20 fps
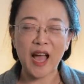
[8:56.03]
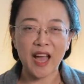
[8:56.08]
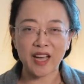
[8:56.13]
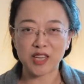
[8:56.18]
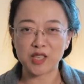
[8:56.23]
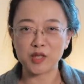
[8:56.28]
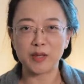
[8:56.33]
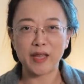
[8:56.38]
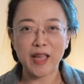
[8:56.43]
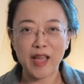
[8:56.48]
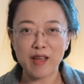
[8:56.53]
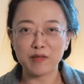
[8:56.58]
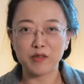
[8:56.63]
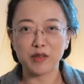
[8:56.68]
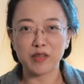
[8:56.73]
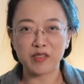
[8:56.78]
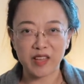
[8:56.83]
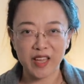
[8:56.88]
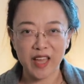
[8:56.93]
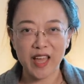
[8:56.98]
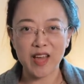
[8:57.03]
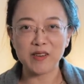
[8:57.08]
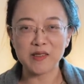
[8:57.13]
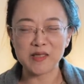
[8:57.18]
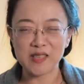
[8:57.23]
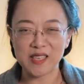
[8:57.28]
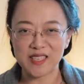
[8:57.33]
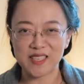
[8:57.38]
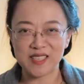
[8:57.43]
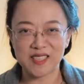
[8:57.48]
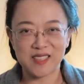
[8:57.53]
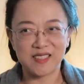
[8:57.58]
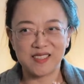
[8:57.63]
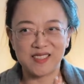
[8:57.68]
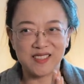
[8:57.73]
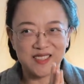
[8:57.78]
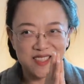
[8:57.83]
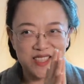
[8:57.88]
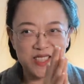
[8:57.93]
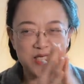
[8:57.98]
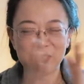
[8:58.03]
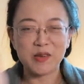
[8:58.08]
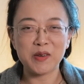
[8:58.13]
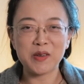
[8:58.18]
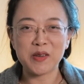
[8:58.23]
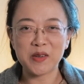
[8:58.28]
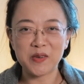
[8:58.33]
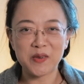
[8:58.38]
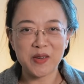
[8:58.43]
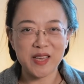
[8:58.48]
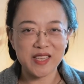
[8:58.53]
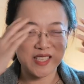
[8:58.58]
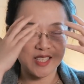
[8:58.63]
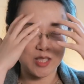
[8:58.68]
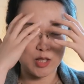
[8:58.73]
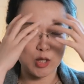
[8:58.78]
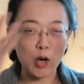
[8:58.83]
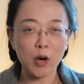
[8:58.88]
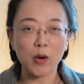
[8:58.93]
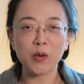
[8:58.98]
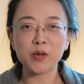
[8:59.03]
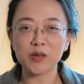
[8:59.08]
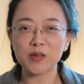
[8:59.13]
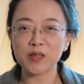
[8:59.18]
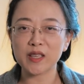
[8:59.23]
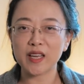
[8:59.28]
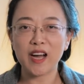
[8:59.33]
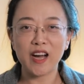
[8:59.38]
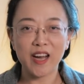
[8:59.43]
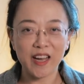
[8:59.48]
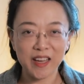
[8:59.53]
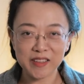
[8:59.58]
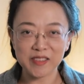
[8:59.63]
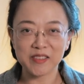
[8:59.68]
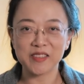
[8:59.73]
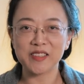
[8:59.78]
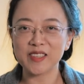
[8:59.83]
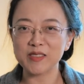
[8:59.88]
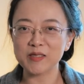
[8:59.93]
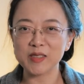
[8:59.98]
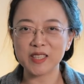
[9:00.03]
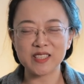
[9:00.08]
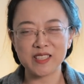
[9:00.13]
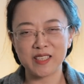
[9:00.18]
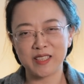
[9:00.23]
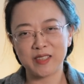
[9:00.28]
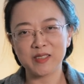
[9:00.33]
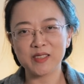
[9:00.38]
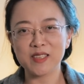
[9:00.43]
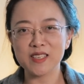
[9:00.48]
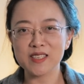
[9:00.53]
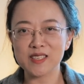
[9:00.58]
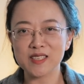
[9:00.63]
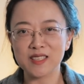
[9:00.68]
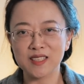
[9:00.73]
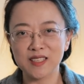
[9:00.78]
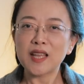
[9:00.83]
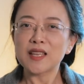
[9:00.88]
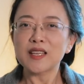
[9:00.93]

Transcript: actually everything else is...showing you it's totally, utterly ridiculous.